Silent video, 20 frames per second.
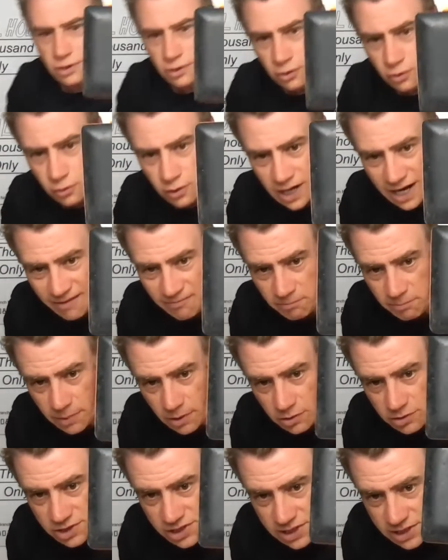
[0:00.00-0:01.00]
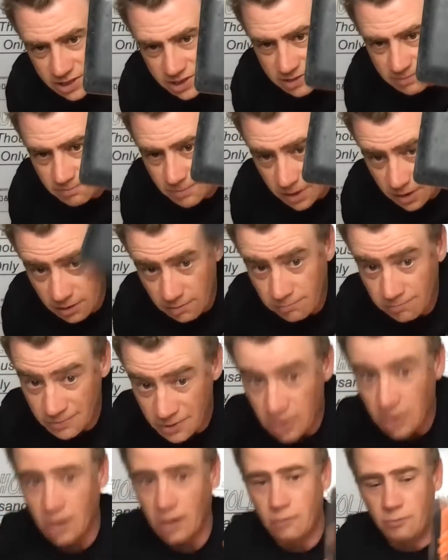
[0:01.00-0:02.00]
hook length boxes.
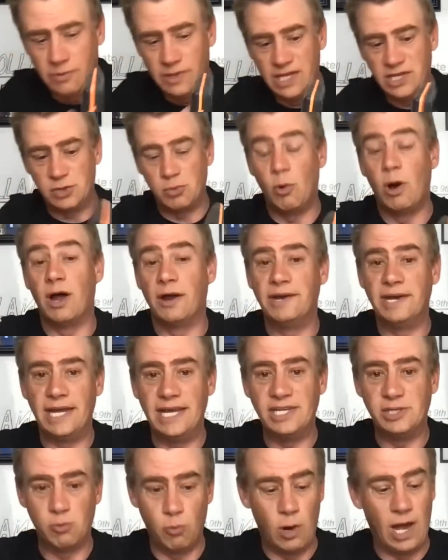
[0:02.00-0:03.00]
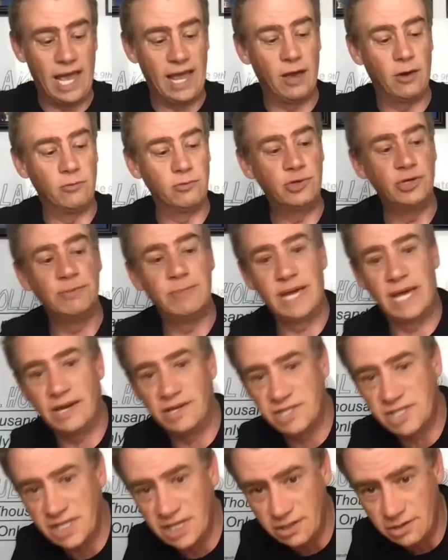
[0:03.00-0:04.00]
You know, this one is way old. You'll be able to
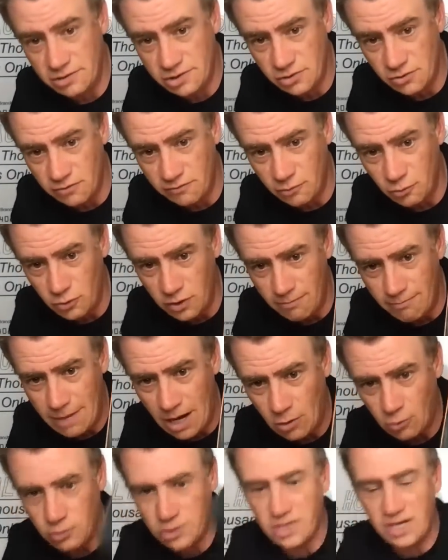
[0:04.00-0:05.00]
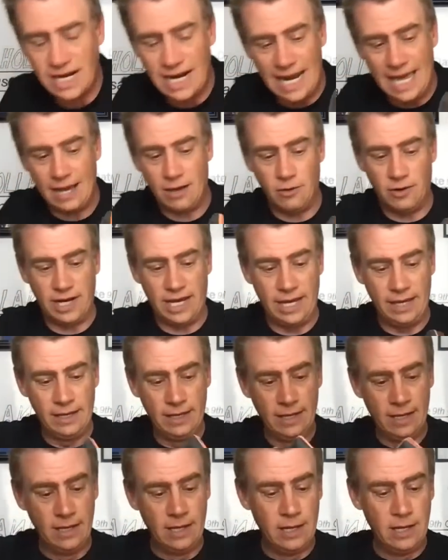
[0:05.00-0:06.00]
see sort of all the mould and clag on it.
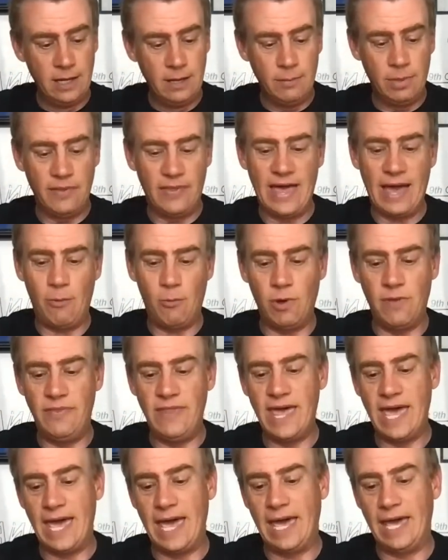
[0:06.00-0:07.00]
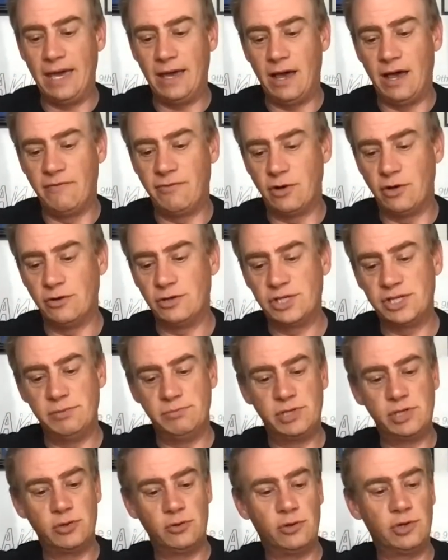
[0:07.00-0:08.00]
But that one there, I've got some
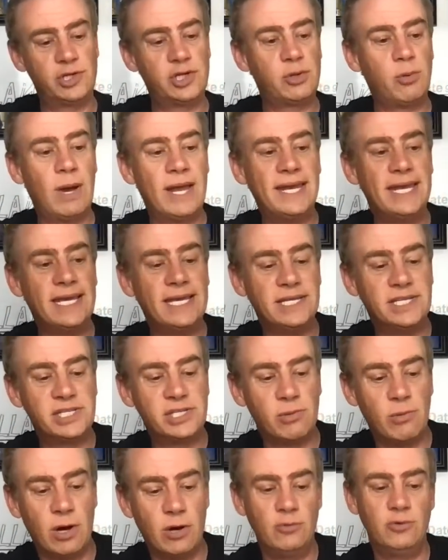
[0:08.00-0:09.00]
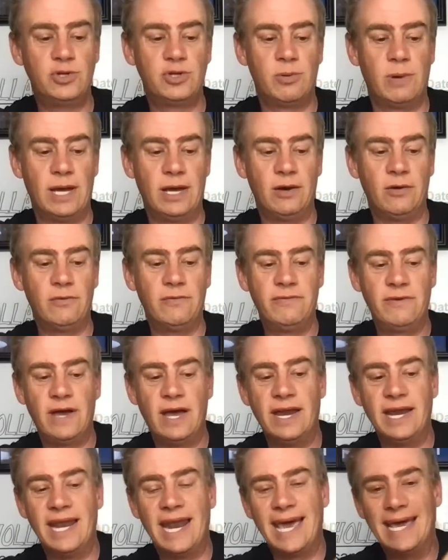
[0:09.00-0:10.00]
sort of 20s to 012
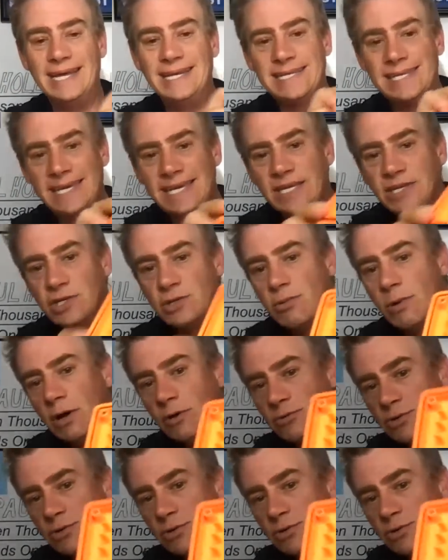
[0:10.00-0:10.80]
and an 18 to